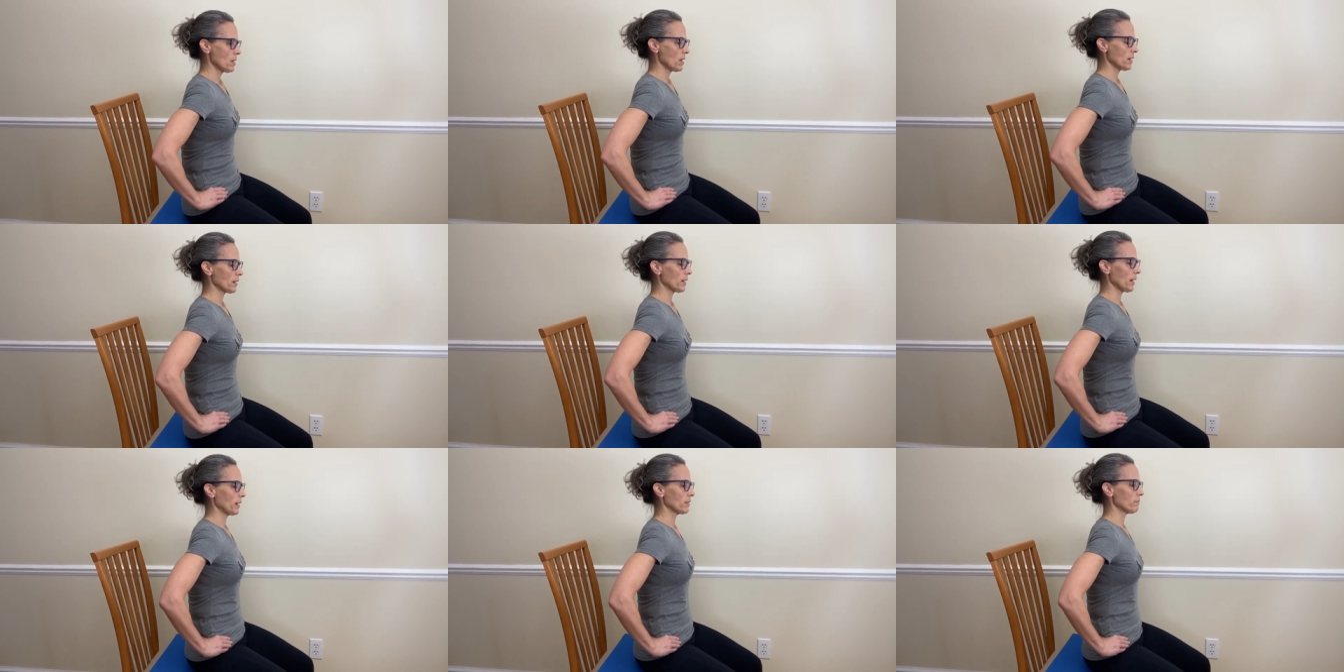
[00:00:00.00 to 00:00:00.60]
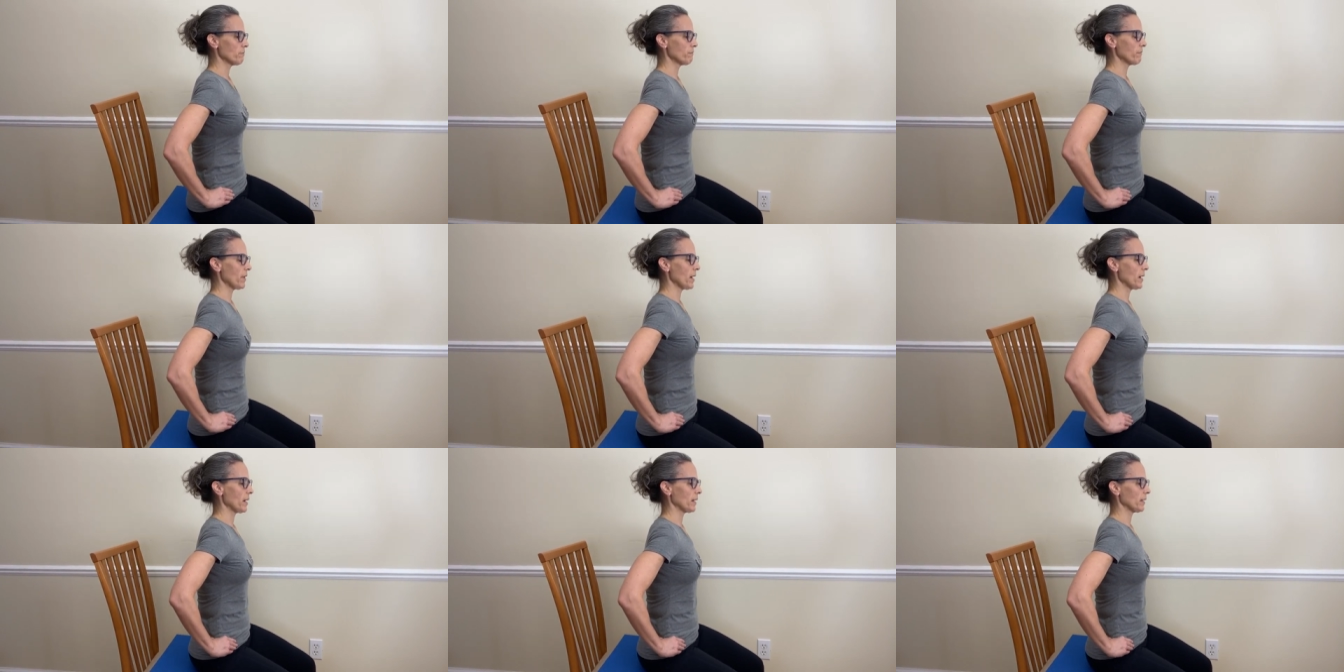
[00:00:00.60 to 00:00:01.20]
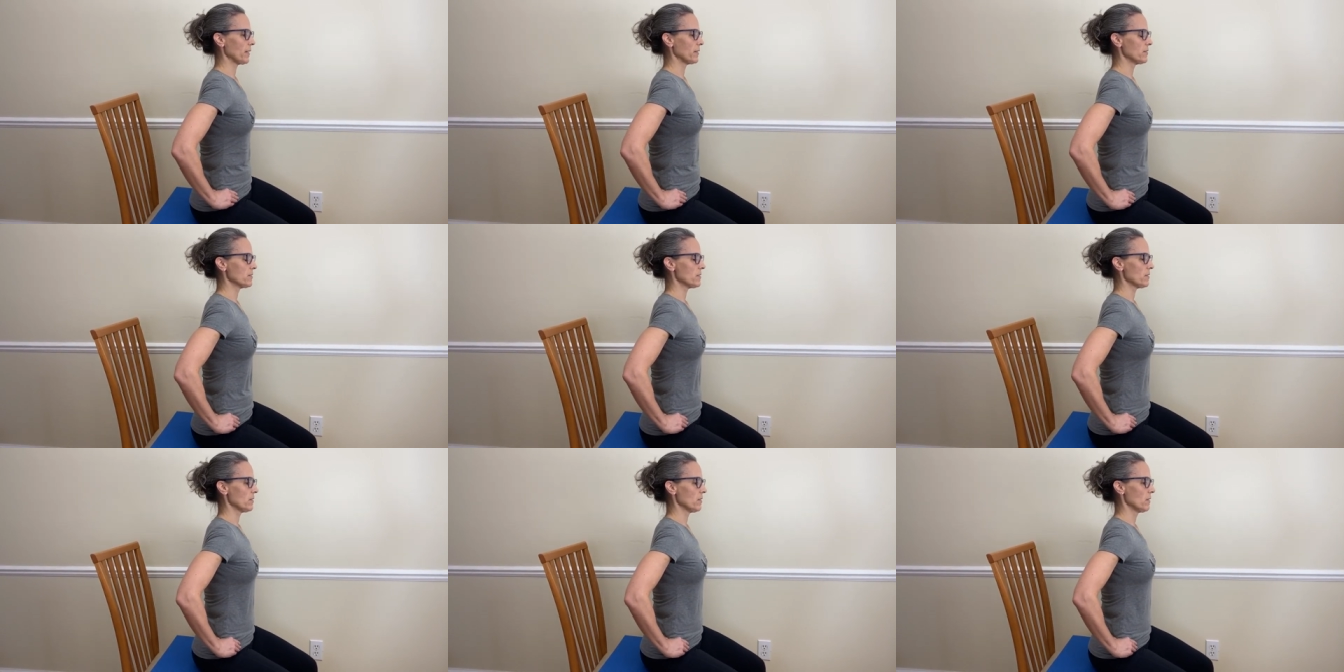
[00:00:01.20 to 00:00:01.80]
and kind of
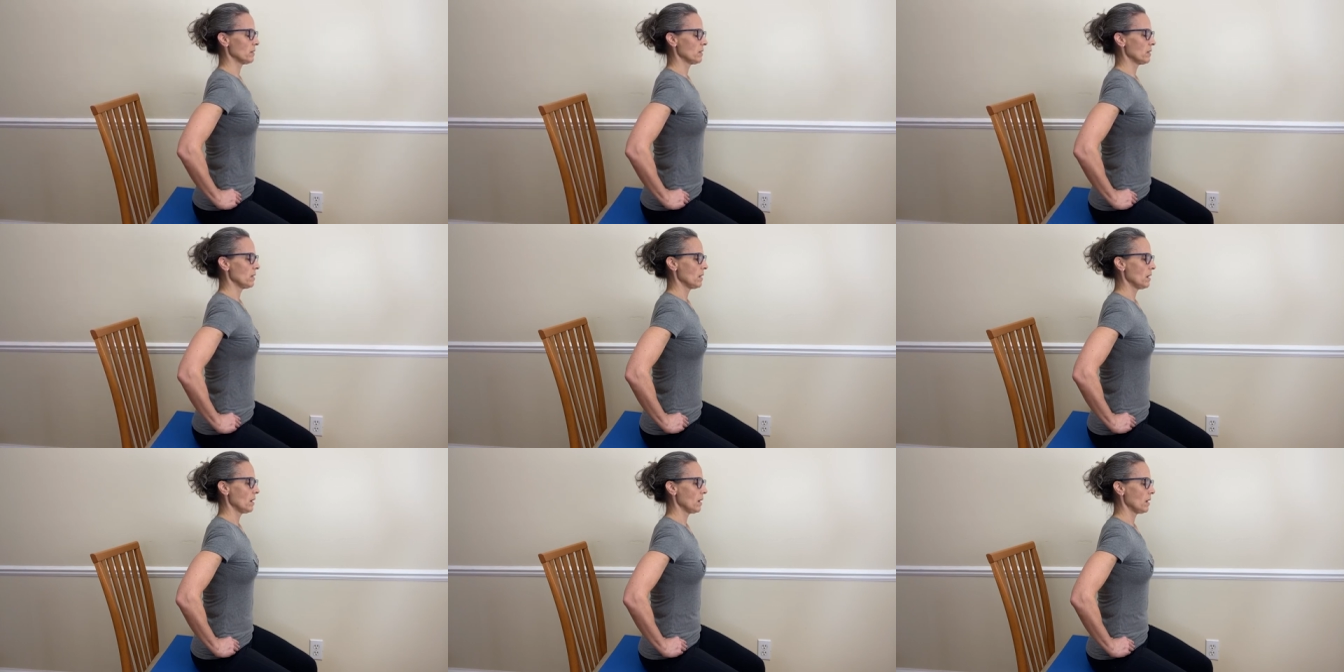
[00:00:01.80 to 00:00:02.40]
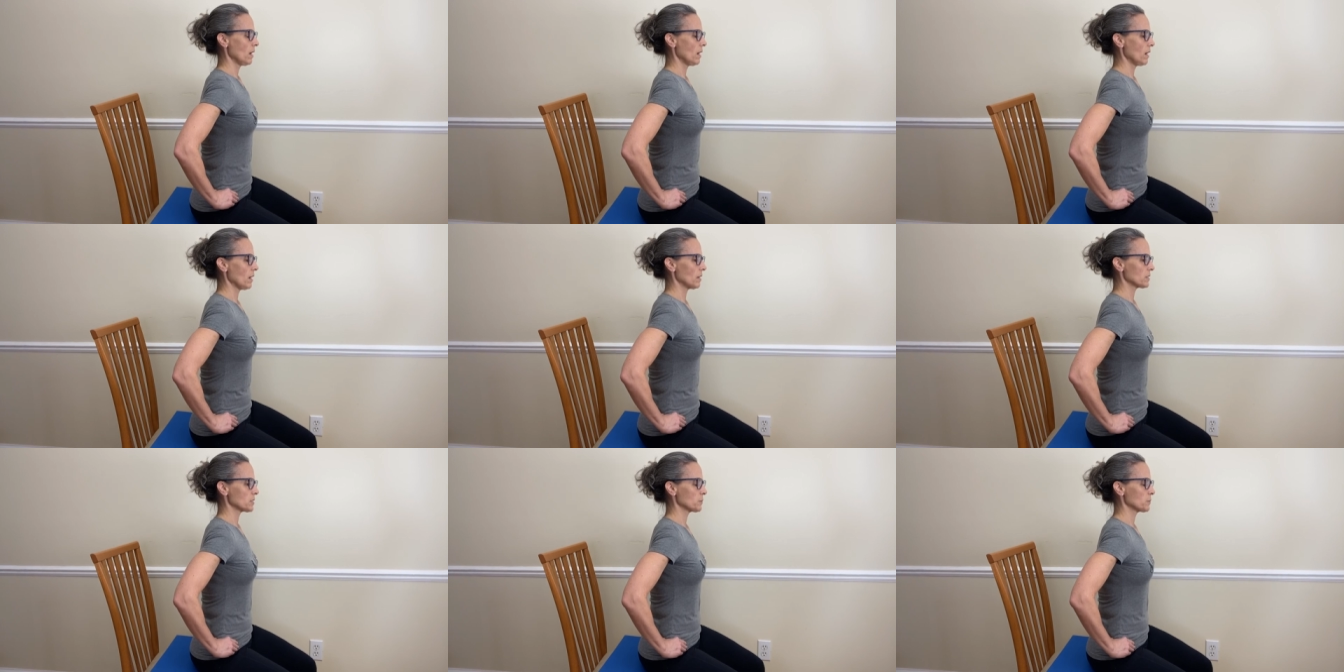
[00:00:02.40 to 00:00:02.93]
find a